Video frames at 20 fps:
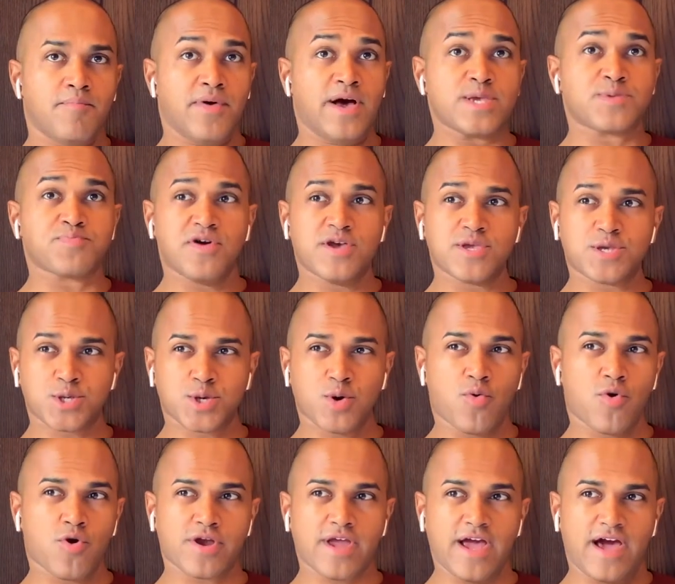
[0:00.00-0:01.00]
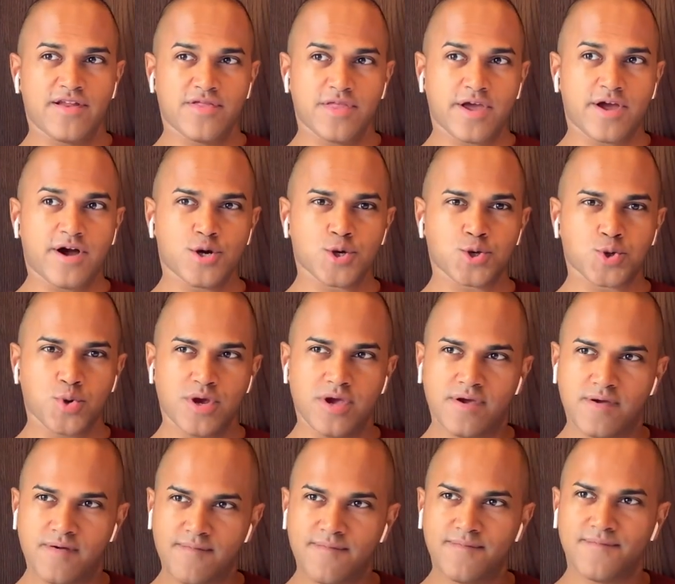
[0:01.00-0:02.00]
best places to work out in the
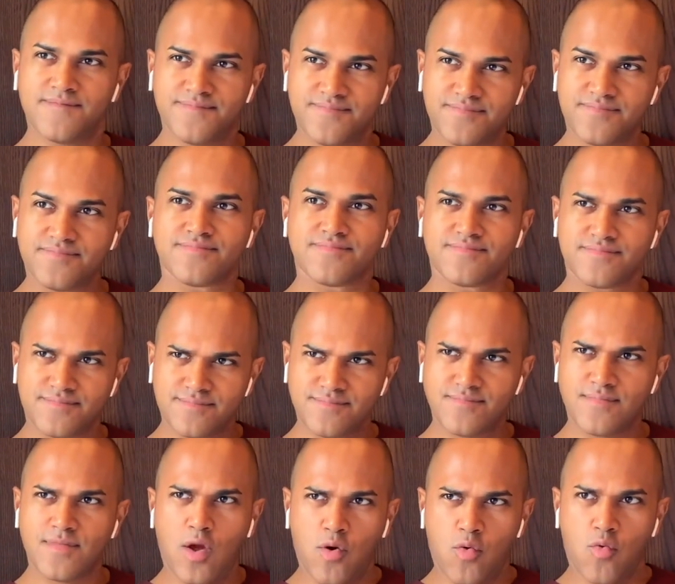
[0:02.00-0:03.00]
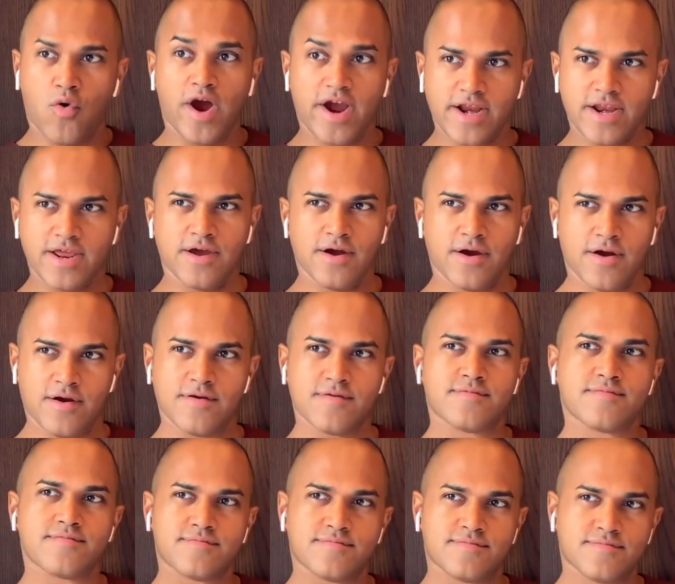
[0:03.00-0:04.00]
country. Absolutely. Right here.
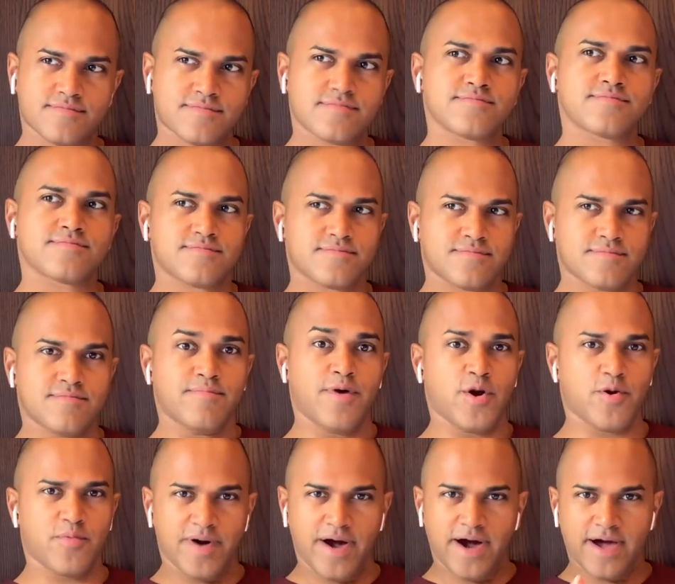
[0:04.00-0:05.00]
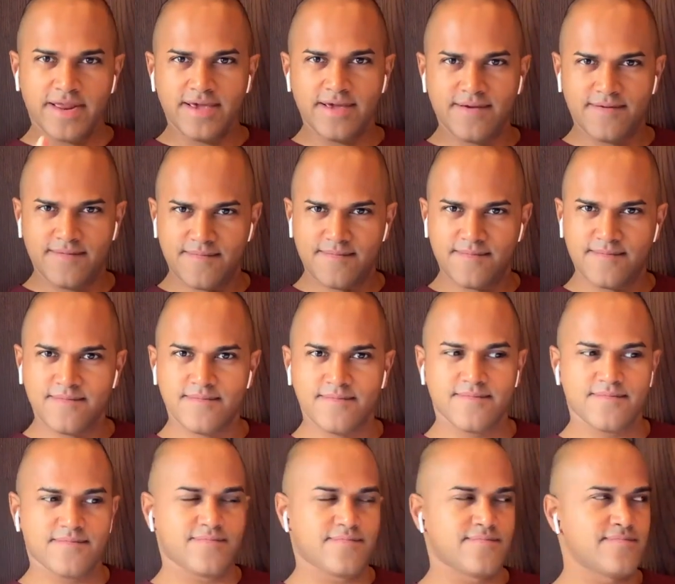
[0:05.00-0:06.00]
Right here. Better body.
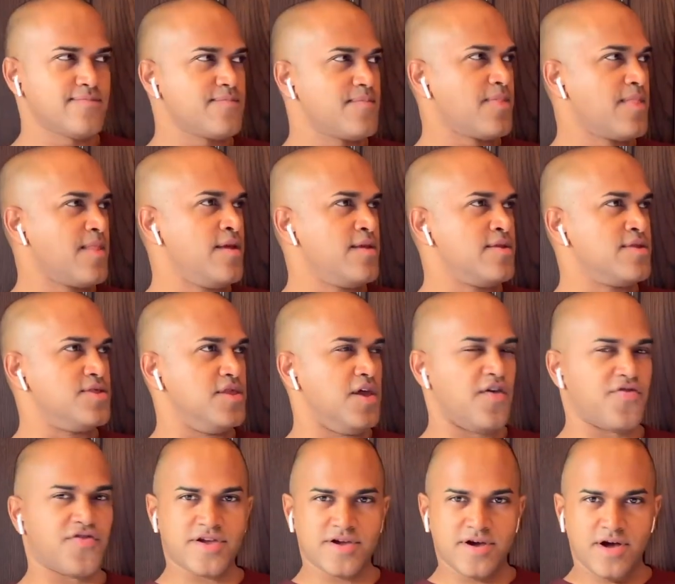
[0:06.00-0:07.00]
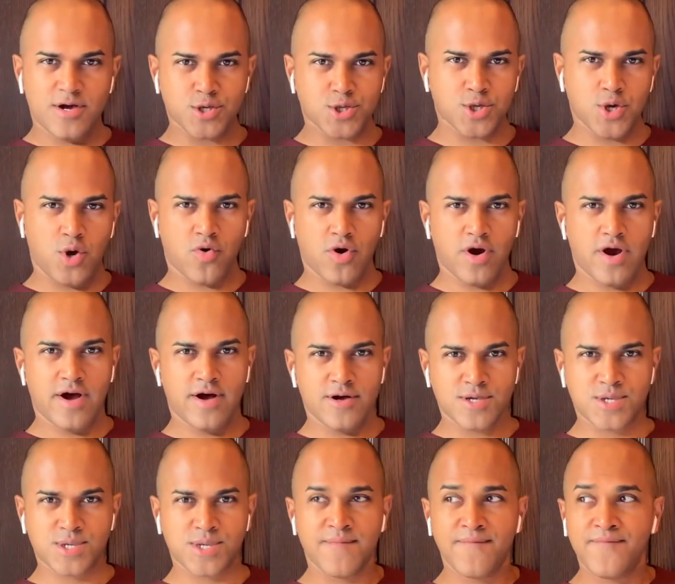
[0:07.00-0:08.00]
Yes. Nothing else, nowhere
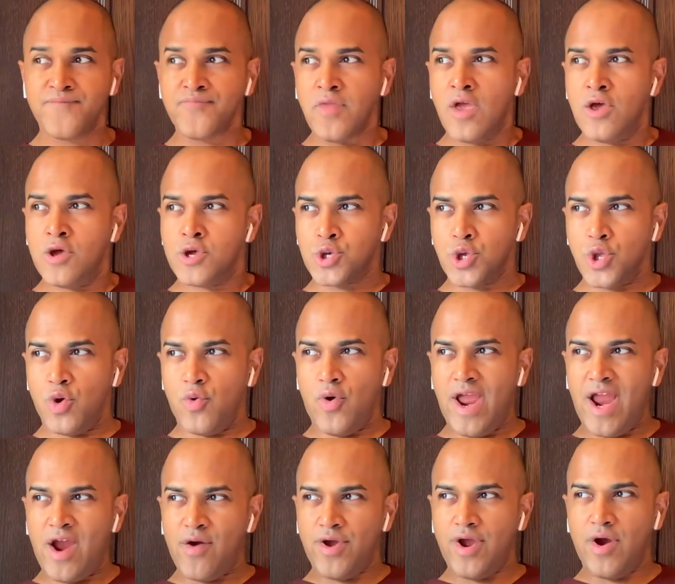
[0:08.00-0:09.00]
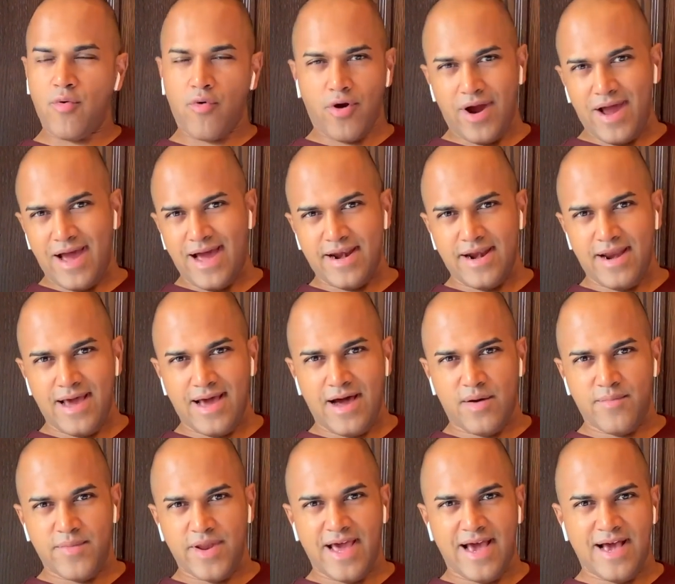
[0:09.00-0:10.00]
else. So the area we're at
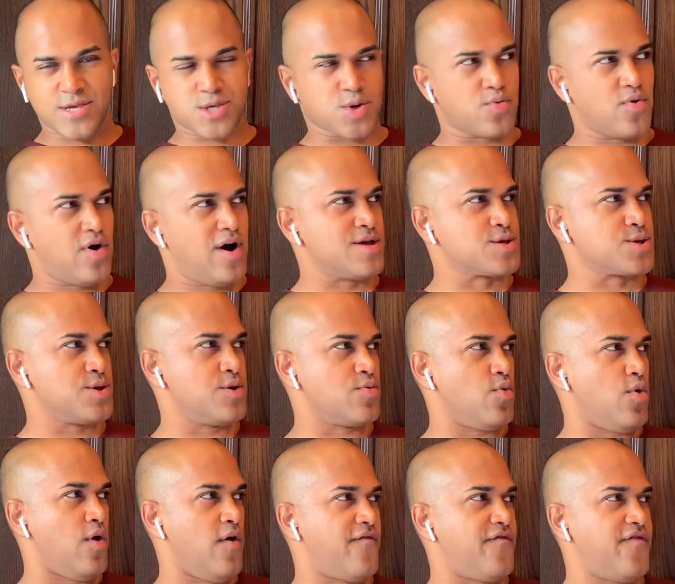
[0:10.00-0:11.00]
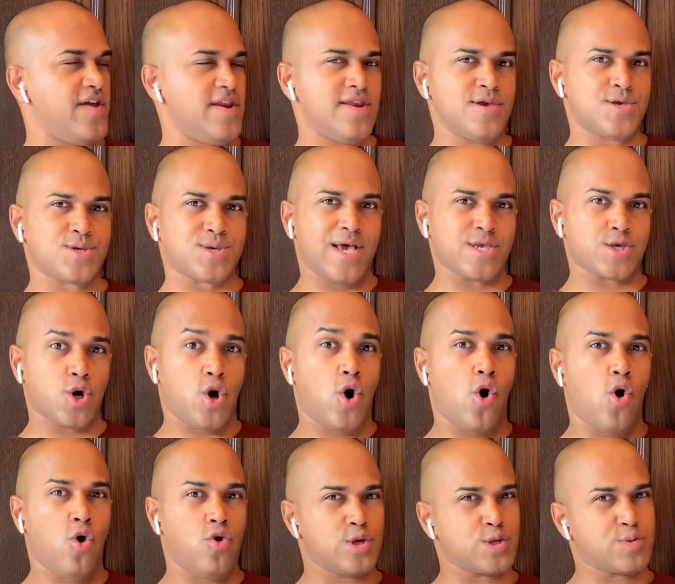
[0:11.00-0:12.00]
now, Manhasset, Roslyn, well, fitness as a
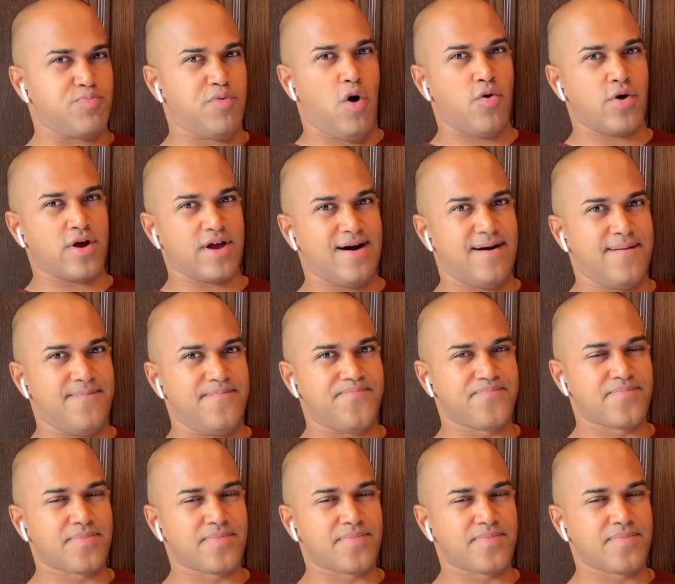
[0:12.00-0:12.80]
whole is blowing up,